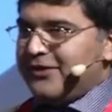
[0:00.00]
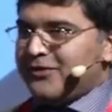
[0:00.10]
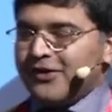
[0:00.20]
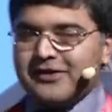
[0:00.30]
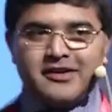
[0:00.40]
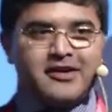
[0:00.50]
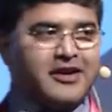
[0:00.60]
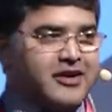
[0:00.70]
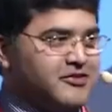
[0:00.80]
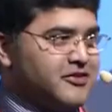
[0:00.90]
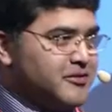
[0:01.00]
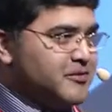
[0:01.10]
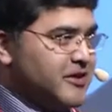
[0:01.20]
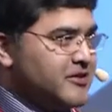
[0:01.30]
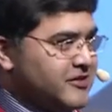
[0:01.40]
It's what the
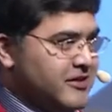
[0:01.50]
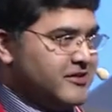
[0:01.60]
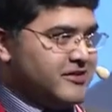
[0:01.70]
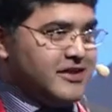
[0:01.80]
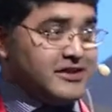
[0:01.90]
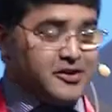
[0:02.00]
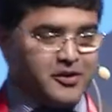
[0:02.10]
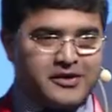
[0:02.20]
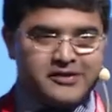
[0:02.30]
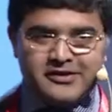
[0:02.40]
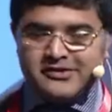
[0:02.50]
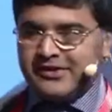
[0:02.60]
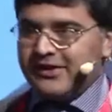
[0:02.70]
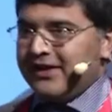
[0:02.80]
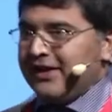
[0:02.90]
largest merchants in the Nordic
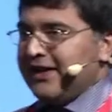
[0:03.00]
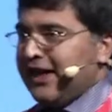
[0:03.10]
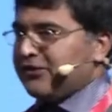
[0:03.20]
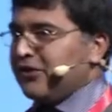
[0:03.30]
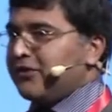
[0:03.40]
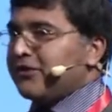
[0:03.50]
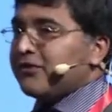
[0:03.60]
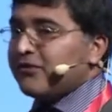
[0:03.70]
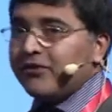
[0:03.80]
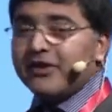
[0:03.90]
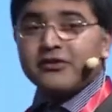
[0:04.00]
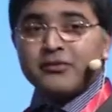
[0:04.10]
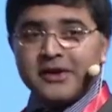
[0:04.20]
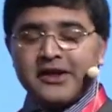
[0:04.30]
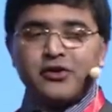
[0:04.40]
region actually were
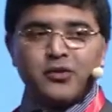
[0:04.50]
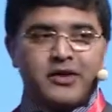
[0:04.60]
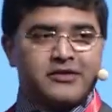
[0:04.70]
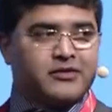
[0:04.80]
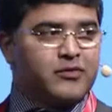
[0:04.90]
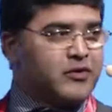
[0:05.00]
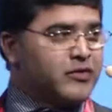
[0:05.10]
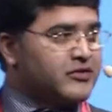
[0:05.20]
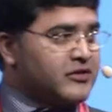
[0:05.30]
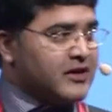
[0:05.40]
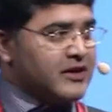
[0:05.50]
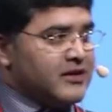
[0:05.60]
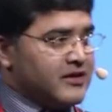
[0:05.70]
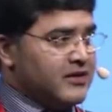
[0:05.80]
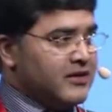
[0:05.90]
speaking to us when we
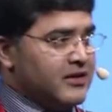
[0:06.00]
studied